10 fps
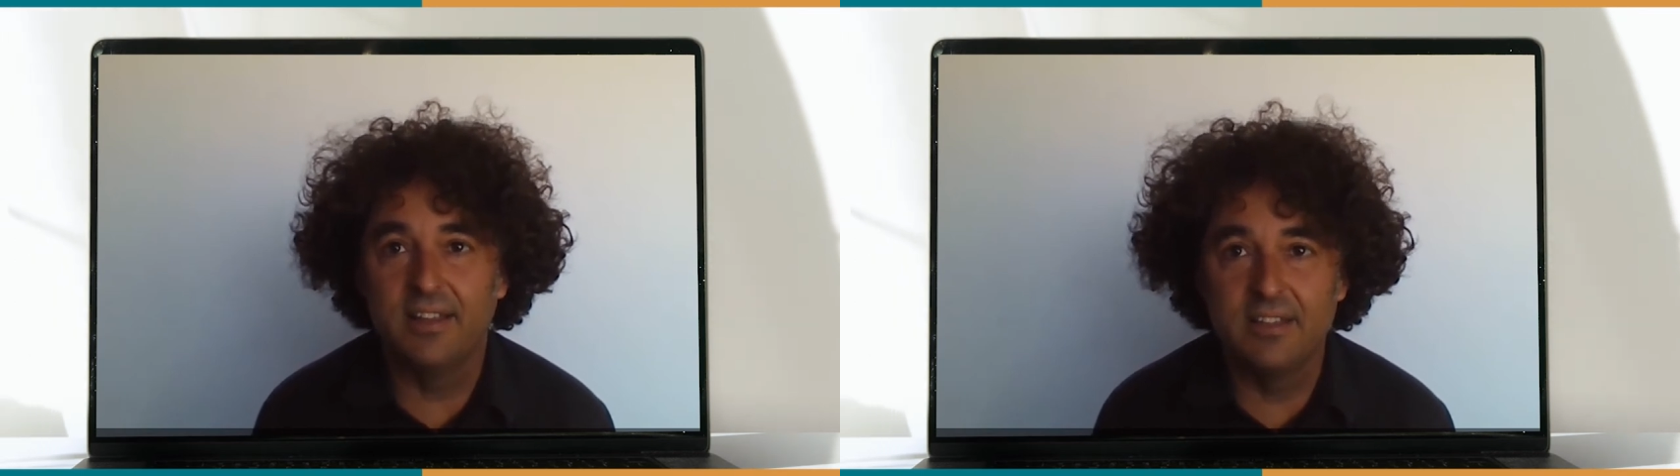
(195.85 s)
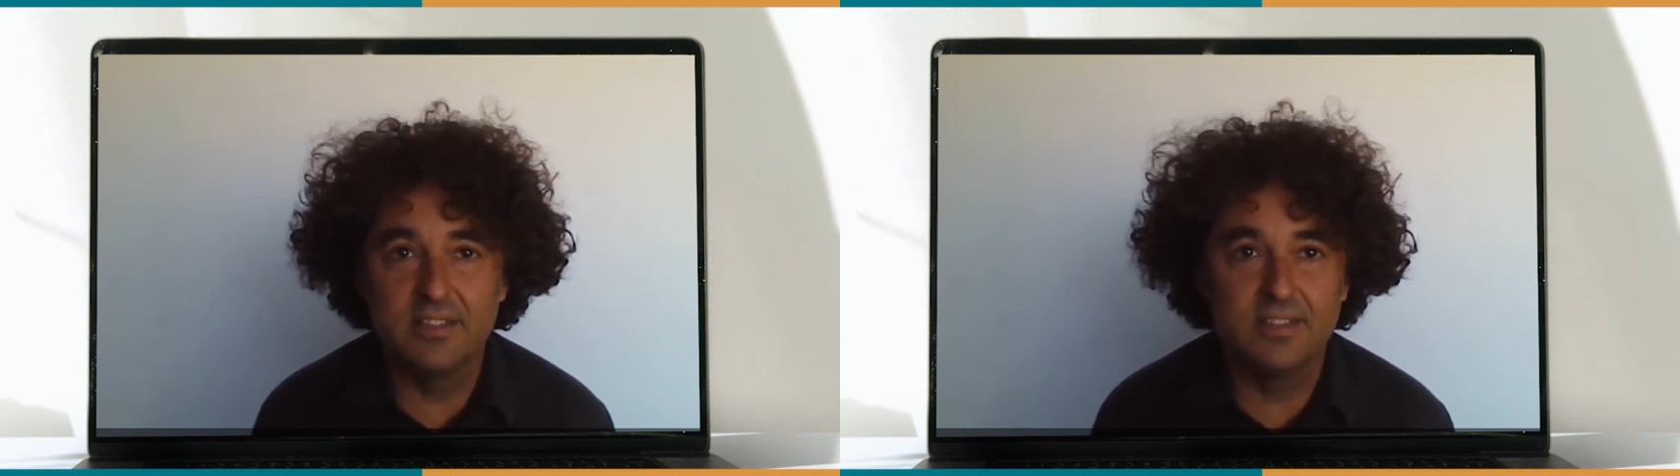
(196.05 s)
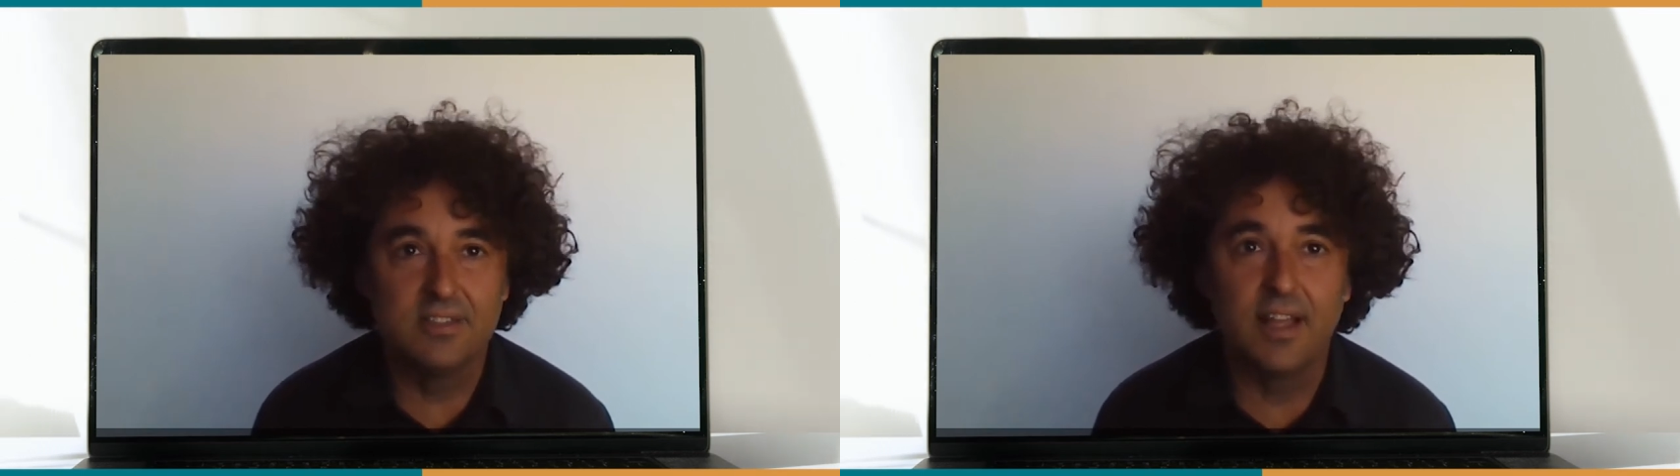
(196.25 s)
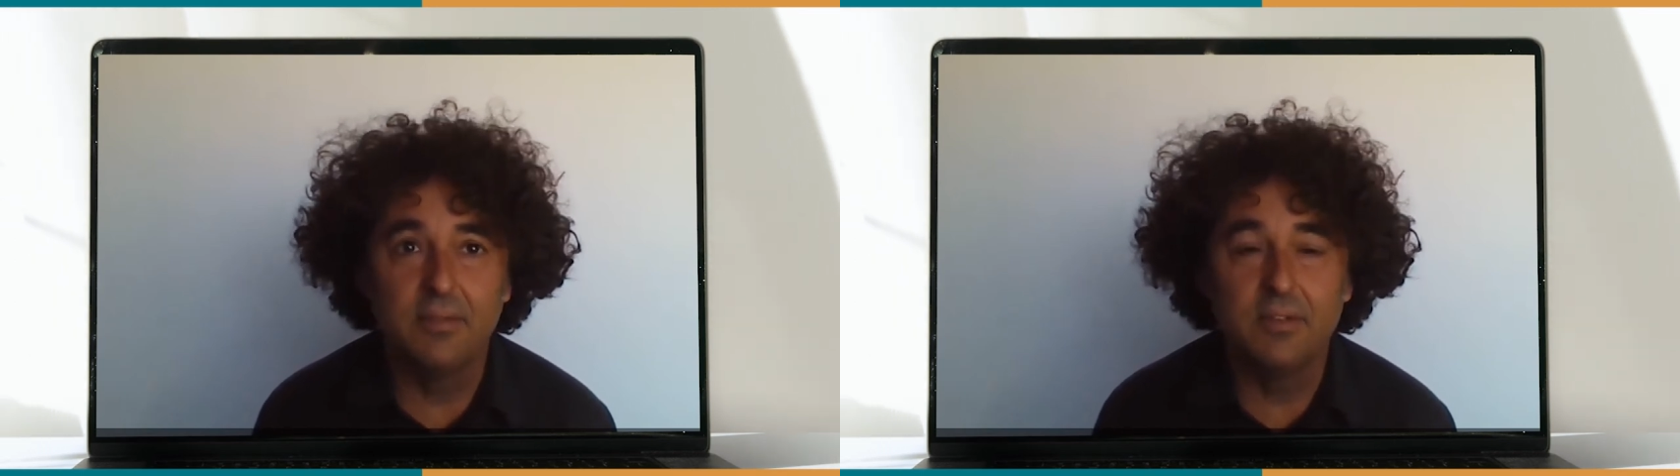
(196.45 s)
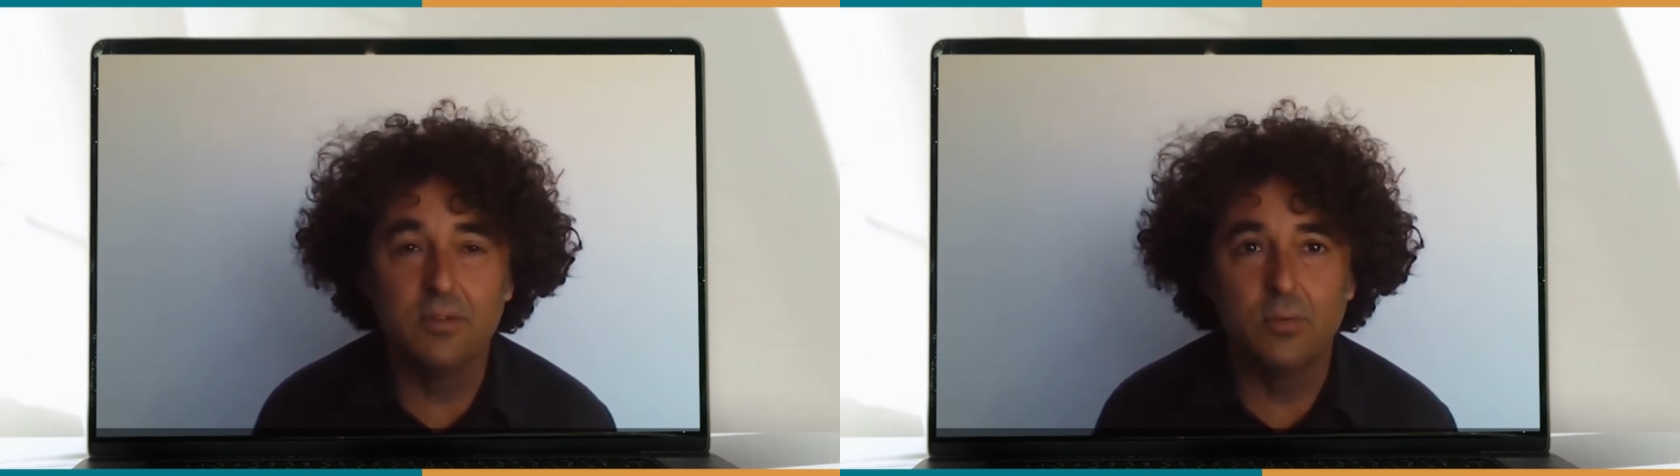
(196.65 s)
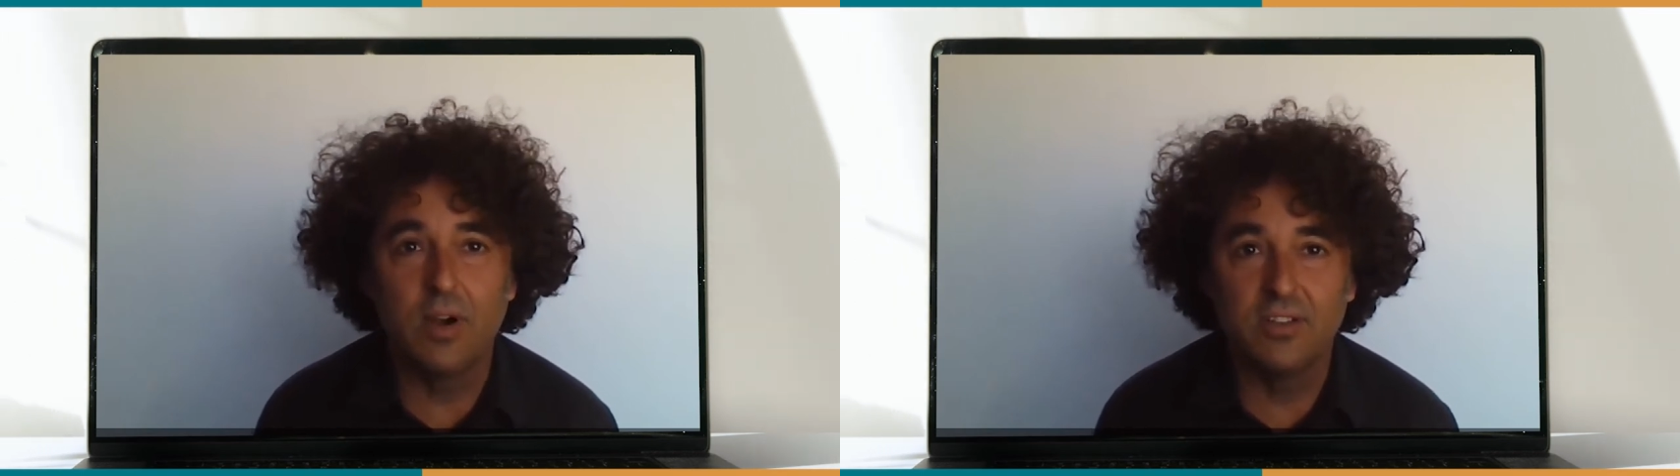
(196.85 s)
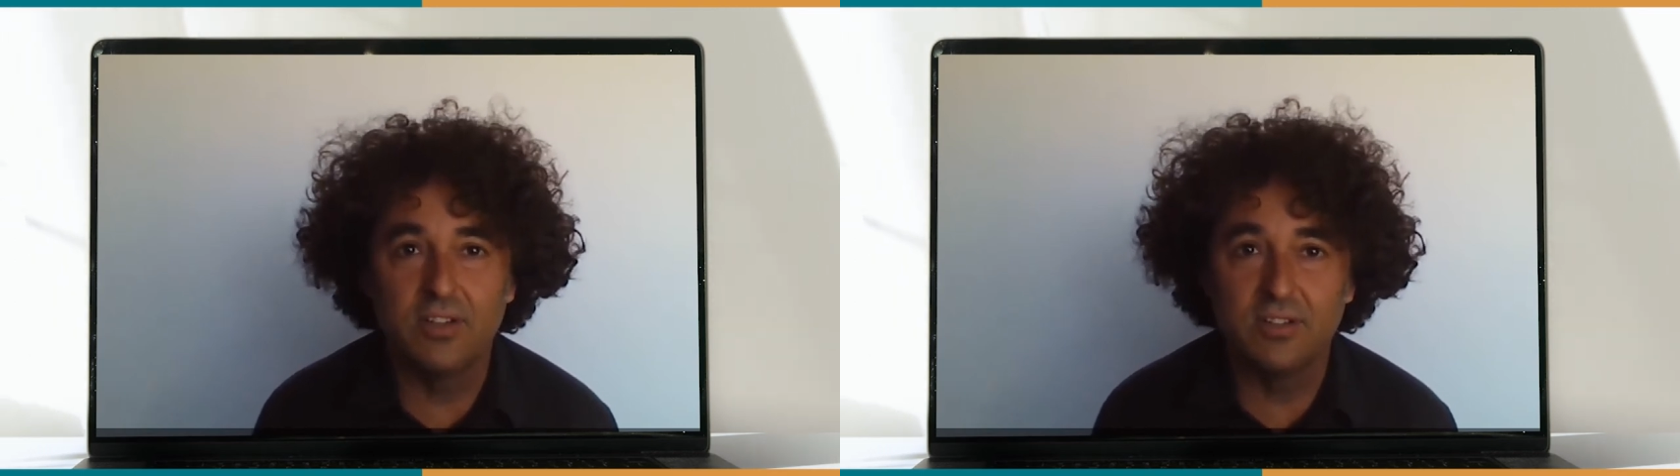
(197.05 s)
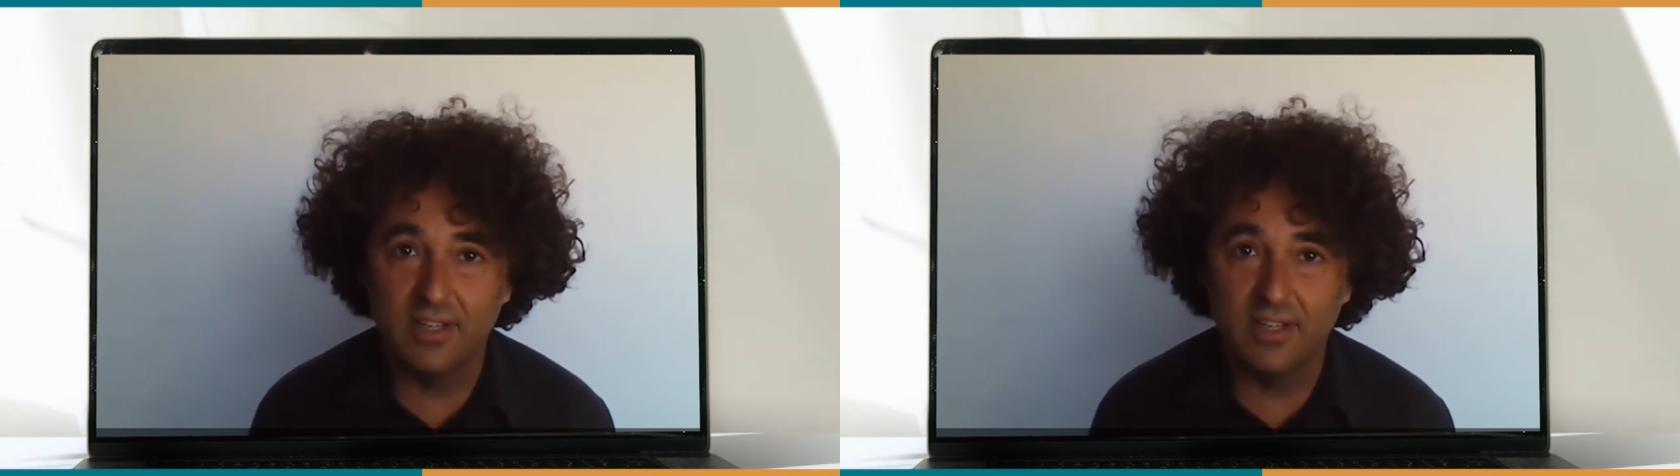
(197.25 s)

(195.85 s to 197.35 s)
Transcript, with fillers: it's time to water